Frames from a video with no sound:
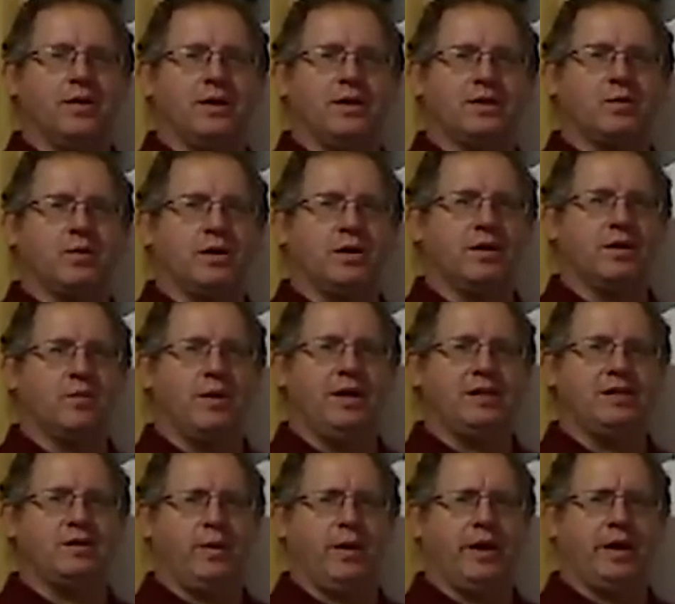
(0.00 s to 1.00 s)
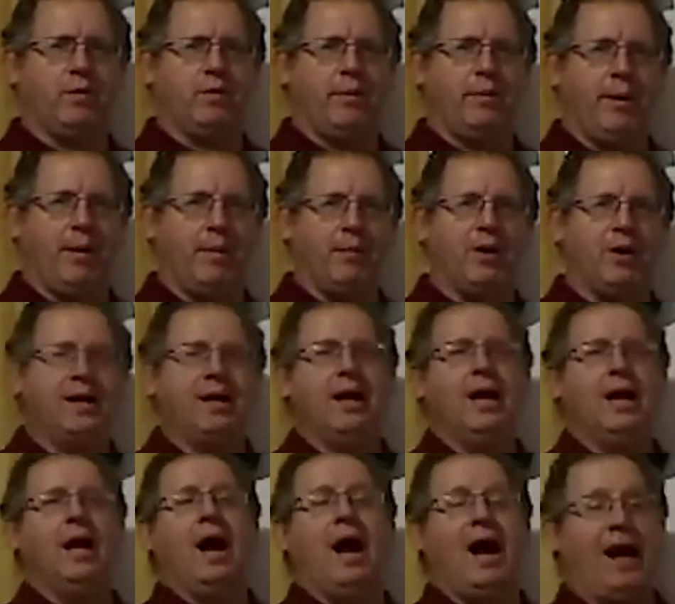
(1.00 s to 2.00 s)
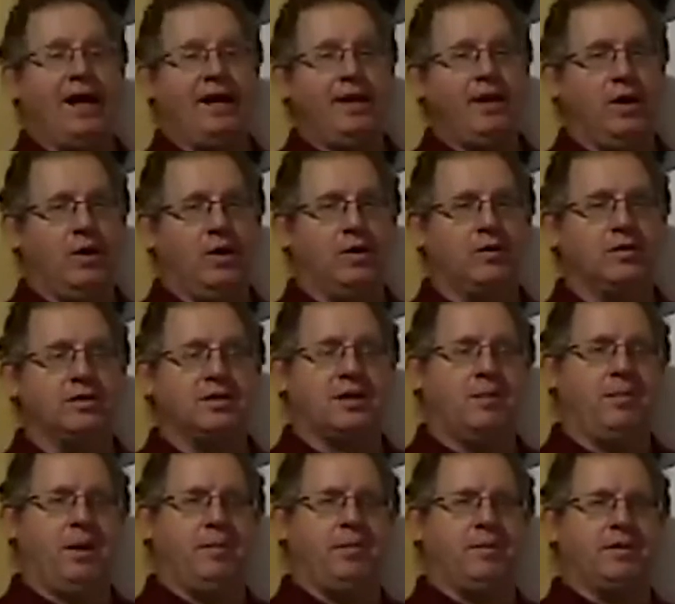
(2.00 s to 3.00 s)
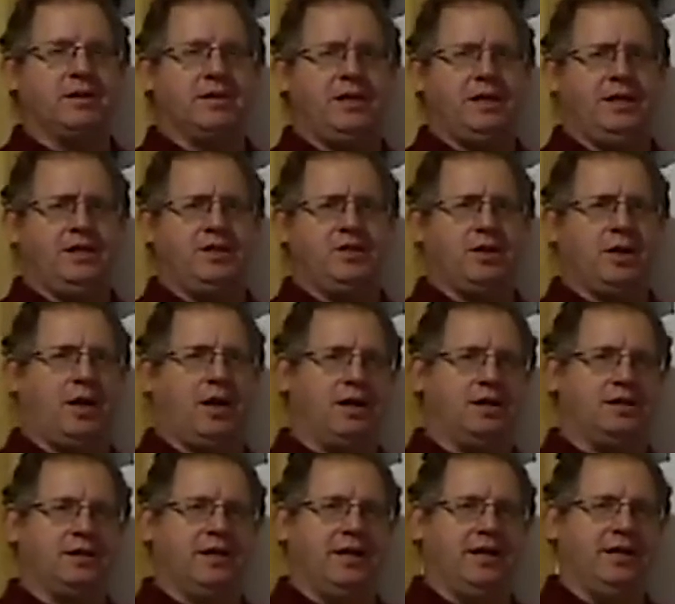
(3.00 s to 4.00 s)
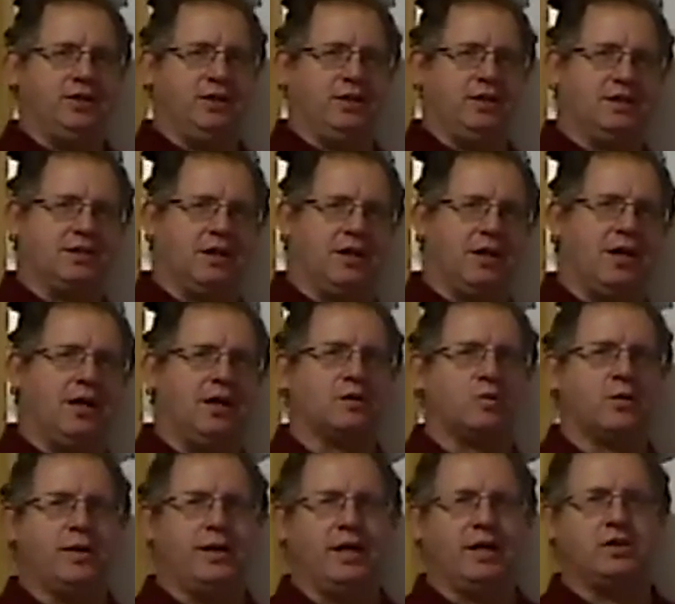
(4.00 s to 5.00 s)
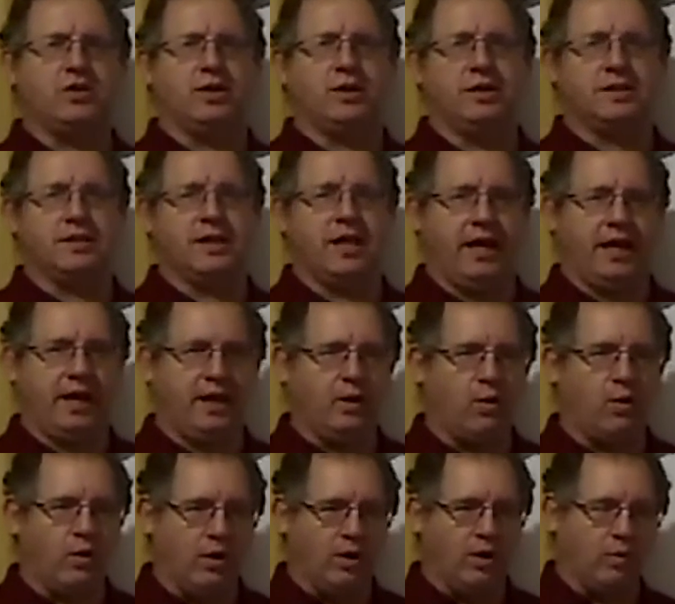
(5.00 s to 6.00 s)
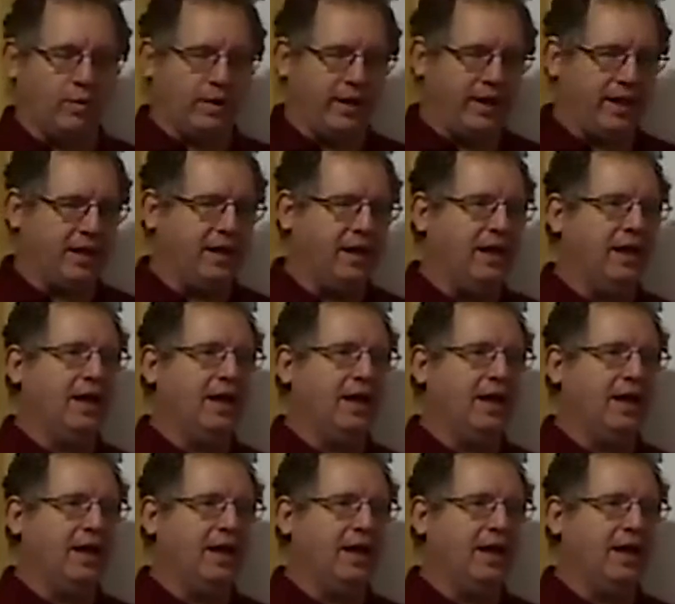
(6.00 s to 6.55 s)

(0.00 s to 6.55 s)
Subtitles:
That's one of the ways we can remember it. I know some people teach oxidation is loss, reduction is gain, oil rig.